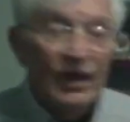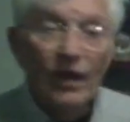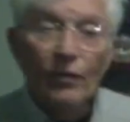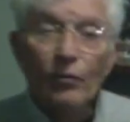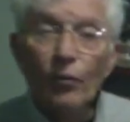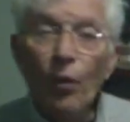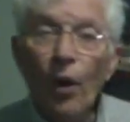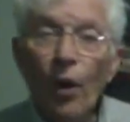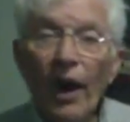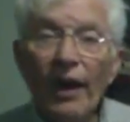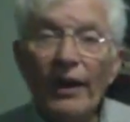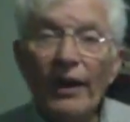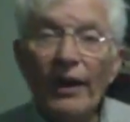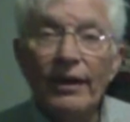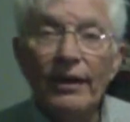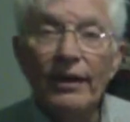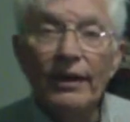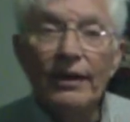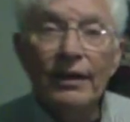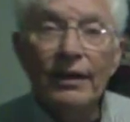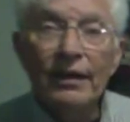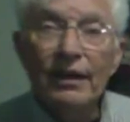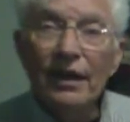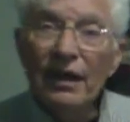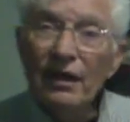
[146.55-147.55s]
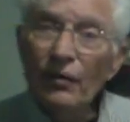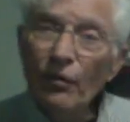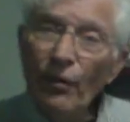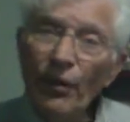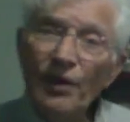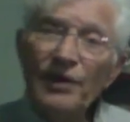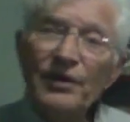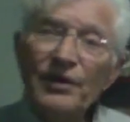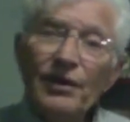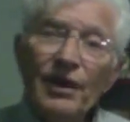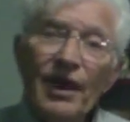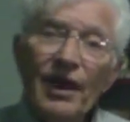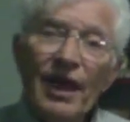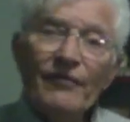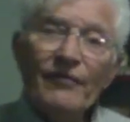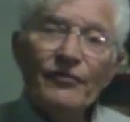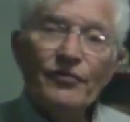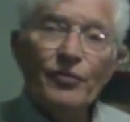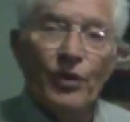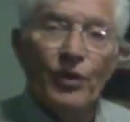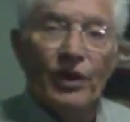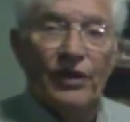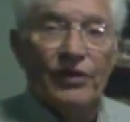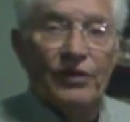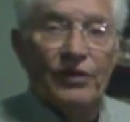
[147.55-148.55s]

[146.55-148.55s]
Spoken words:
1. And what are you left with?